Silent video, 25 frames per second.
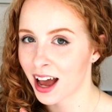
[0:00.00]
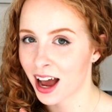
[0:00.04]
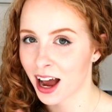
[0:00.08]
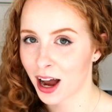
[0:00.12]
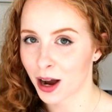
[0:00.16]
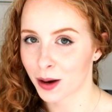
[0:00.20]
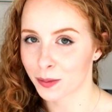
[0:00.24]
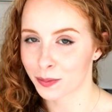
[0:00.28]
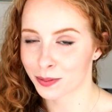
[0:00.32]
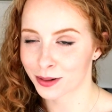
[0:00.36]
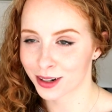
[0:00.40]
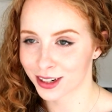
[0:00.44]

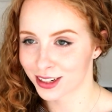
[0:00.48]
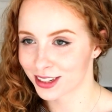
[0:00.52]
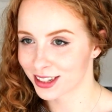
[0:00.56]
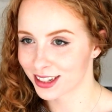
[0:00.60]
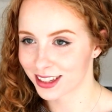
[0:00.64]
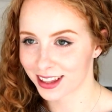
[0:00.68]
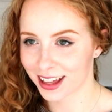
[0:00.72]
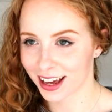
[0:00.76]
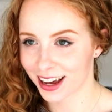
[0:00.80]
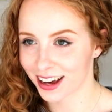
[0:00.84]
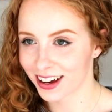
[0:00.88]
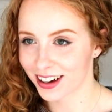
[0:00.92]
how pretty
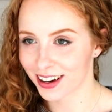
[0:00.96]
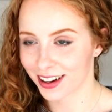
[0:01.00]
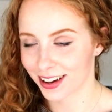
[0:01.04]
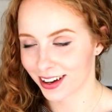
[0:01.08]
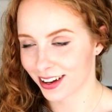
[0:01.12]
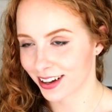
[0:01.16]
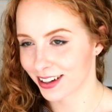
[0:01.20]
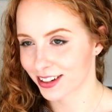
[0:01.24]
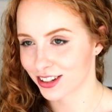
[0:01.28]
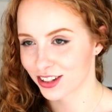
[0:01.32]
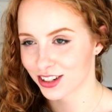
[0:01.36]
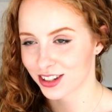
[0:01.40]
they
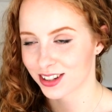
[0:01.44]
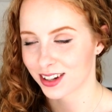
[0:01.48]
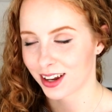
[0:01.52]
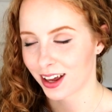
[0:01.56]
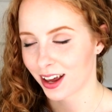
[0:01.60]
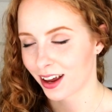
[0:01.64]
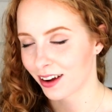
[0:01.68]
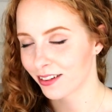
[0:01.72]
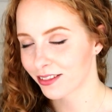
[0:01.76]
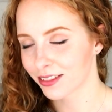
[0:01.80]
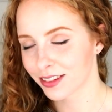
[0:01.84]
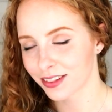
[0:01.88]
are, just
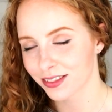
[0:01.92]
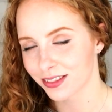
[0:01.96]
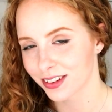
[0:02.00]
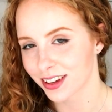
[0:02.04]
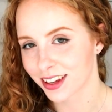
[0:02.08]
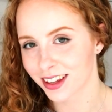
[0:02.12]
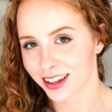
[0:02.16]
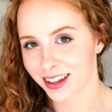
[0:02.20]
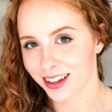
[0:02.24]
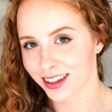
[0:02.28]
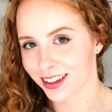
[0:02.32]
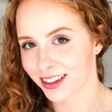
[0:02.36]

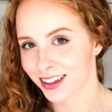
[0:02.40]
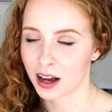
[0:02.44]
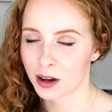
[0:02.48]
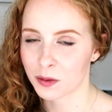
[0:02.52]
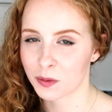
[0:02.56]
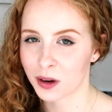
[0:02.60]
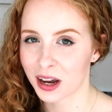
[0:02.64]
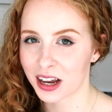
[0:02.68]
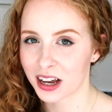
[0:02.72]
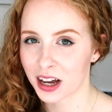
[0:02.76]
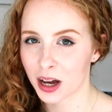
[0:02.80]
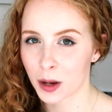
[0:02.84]
everything. I
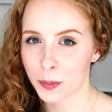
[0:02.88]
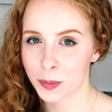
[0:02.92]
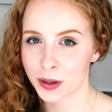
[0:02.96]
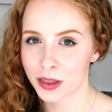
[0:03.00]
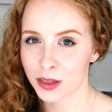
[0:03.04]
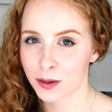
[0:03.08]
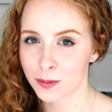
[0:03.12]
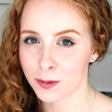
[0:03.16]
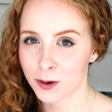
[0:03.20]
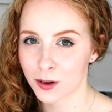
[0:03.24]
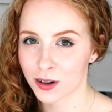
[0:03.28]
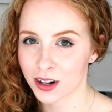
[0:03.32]
wake up in
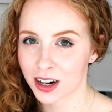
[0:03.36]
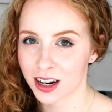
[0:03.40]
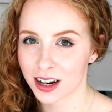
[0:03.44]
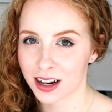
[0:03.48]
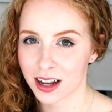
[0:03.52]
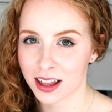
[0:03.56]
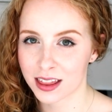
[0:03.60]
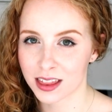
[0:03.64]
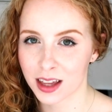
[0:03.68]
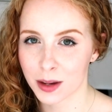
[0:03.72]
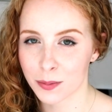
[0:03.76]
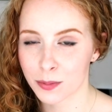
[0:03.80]
the morning
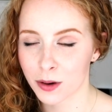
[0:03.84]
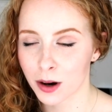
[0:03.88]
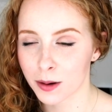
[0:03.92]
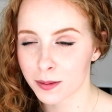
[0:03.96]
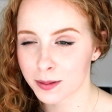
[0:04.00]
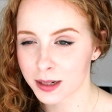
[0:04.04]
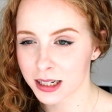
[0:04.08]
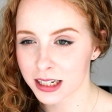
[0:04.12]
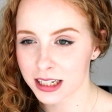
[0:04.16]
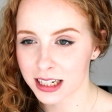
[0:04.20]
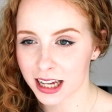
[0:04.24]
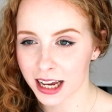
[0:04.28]
and they
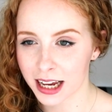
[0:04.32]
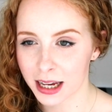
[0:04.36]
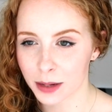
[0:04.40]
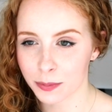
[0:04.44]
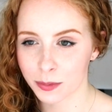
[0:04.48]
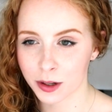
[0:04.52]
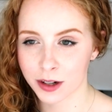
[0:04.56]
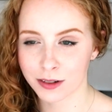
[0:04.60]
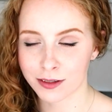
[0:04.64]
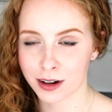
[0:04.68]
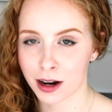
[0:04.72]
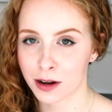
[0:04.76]
probably take
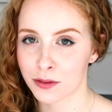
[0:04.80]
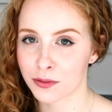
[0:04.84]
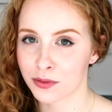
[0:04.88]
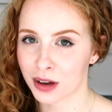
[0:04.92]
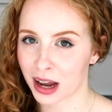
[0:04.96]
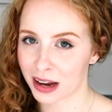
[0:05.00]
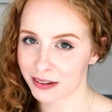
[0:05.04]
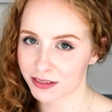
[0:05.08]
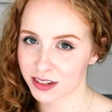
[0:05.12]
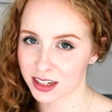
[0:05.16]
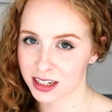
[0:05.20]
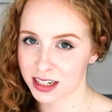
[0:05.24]
me around
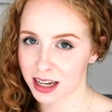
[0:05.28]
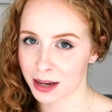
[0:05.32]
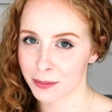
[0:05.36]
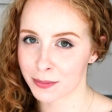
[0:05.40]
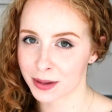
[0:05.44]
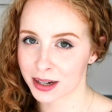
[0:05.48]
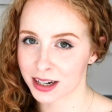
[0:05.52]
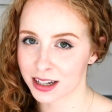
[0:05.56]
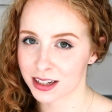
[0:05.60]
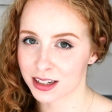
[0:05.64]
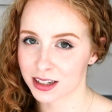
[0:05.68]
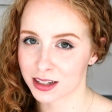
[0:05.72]
5 to 10
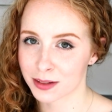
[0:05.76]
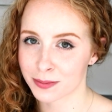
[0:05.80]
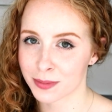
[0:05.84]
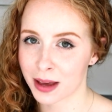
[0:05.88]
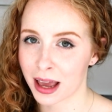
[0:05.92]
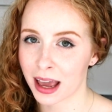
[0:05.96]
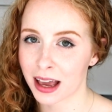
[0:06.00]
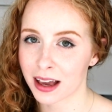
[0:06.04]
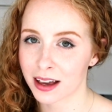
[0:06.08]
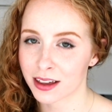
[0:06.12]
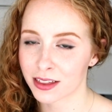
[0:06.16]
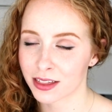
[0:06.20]
minutes to
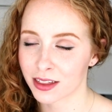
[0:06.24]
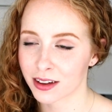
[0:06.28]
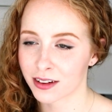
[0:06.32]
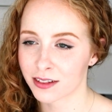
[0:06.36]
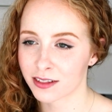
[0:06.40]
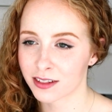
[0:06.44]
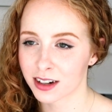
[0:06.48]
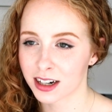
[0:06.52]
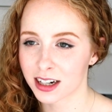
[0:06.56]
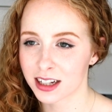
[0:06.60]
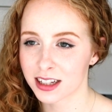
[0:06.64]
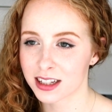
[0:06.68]
make. They're
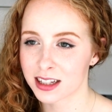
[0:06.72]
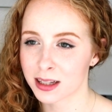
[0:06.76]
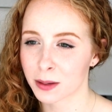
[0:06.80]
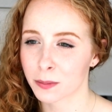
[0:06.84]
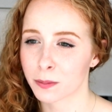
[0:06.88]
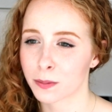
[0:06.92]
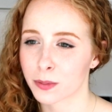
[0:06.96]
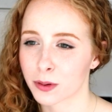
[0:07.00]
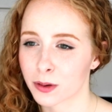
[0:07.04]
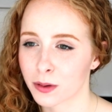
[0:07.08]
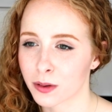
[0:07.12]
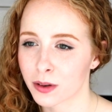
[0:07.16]
really
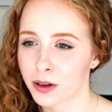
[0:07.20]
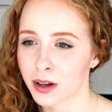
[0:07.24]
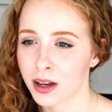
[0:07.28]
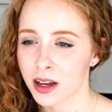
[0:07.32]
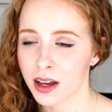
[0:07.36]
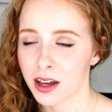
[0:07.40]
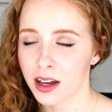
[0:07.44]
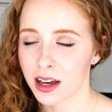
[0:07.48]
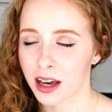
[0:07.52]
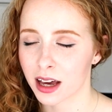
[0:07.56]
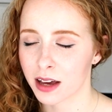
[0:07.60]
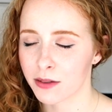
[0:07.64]
simple.
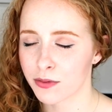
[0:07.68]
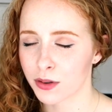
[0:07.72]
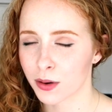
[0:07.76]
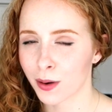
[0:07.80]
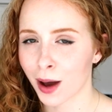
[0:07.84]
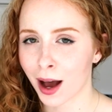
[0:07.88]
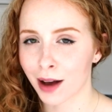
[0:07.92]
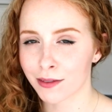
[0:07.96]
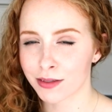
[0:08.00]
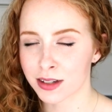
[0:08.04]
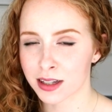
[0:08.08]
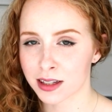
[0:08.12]
If you
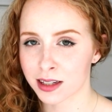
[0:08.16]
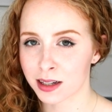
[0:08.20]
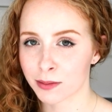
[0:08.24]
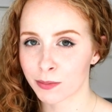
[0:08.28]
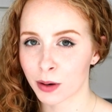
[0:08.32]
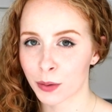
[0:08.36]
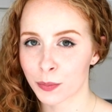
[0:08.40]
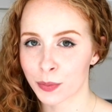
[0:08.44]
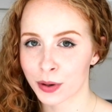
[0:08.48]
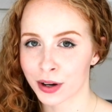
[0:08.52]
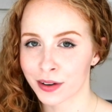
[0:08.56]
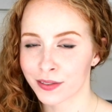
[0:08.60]
haven't seen
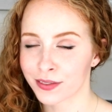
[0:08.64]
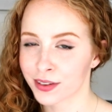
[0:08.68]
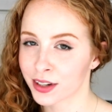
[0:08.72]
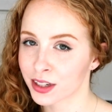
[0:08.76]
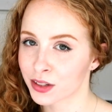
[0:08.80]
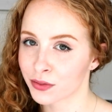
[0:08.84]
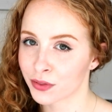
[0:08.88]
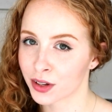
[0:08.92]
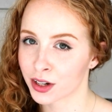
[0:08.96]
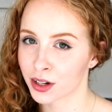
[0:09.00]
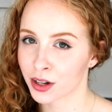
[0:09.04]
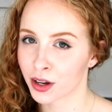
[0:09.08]
my
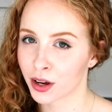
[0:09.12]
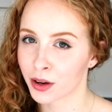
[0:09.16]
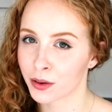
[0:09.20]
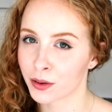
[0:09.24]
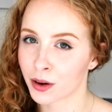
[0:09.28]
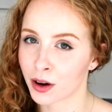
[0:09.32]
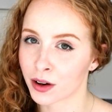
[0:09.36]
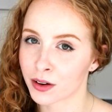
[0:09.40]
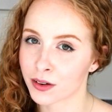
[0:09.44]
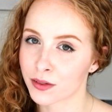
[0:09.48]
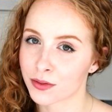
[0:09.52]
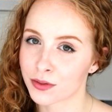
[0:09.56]
previous video
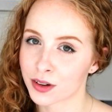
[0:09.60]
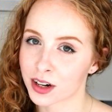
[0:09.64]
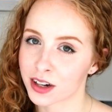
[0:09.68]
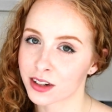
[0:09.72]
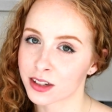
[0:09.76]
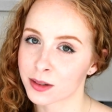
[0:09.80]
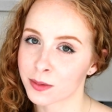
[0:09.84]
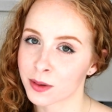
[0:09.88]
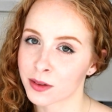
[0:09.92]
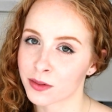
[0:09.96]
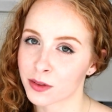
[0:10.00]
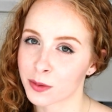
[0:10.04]
on free
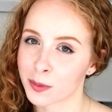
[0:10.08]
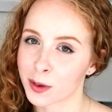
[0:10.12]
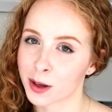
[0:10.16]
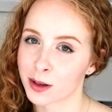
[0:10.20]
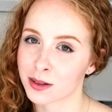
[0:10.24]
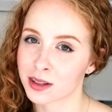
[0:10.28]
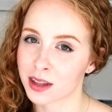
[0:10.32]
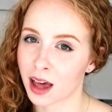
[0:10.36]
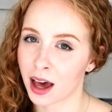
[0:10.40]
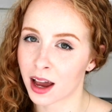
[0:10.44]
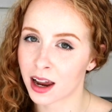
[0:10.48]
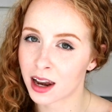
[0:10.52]
smoothie
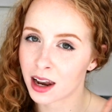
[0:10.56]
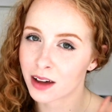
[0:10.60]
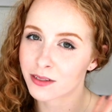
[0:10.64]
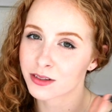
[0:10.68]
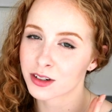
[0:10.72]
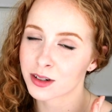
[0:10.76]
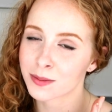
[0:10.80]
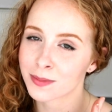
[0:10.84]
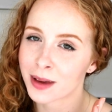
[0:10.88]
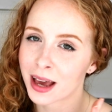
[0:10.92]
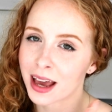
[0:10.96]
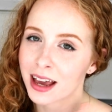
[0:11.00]
bowls that I love
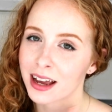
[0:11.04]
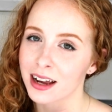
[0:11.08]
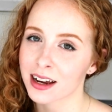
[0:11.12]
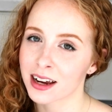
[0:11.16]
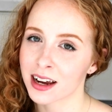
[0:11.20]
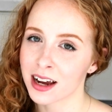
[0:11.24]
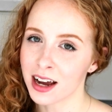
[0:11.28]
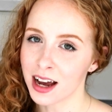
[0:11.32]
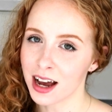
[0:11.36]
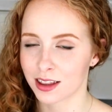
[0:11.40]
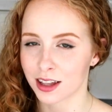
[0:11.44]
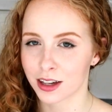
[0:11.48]
to make,
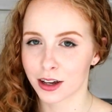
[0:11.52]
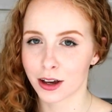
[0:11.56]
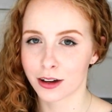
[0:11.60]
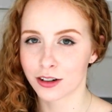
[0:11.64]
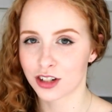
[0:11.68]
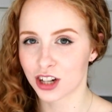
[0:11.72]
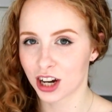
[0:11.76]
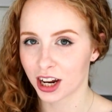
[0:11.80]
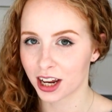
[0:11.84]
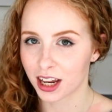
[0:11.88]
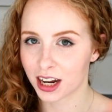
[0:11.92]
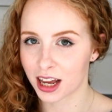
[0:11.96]
then go
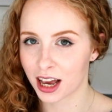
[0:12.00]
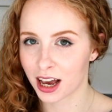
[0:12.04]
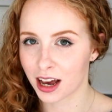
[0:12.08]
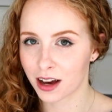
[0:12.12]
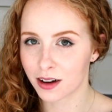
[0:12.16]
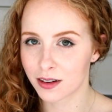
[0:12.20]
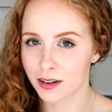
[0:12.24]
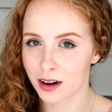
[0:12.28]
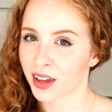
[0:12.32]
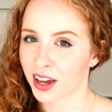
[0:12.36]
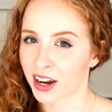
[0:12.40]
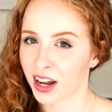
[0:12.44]
check it
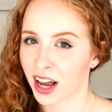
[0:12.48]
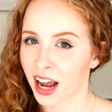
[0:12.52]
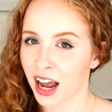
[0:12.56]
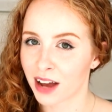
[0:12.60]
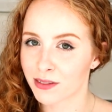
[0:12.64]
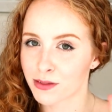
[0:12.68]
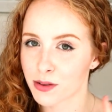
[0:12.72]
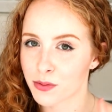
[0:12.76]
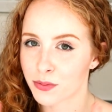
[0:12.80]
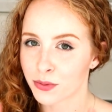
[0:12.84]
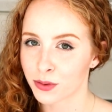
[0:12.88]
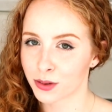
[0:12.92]
out. And I
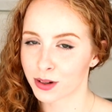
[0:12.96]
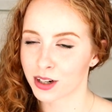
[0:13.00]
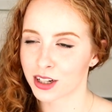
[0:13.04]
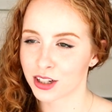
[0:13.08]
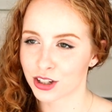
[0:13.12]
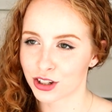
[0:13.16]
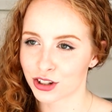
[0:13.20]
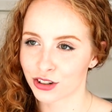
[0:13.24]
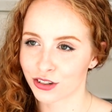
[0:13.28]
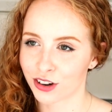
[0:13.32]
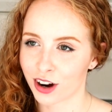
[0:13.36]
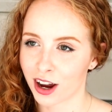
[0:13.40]
have a food
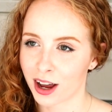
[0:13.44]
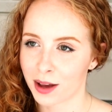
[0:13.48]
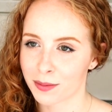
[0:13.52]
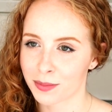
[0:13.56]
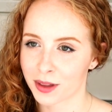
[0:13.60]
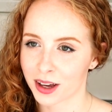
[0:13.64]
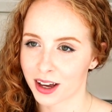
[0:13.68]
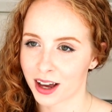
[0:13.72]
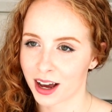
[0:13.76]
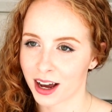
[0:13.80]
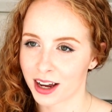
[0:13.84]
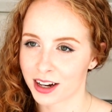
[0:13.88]
Instagram
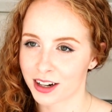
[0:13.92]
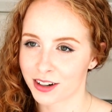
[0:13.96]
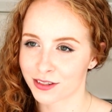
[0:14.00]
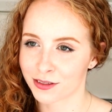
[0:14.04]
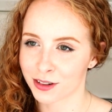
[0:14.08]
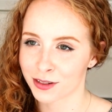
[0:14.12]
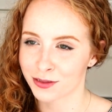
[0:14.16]
that kind of